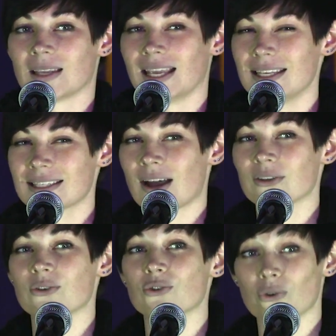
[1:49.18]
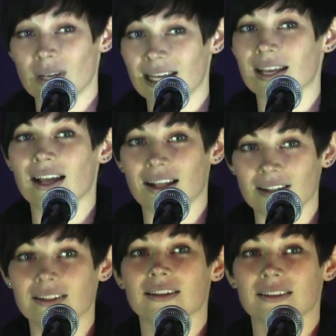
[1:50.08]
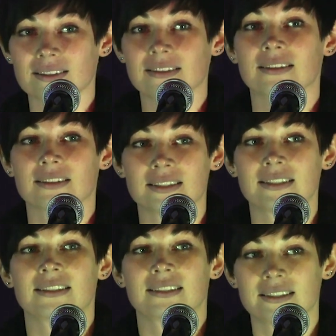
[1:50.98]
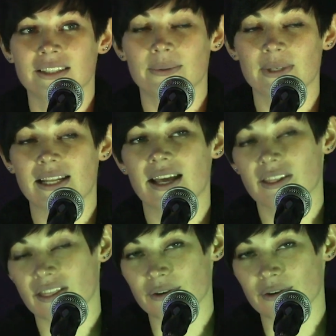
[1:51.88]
He's how you treat a girl. You would learn a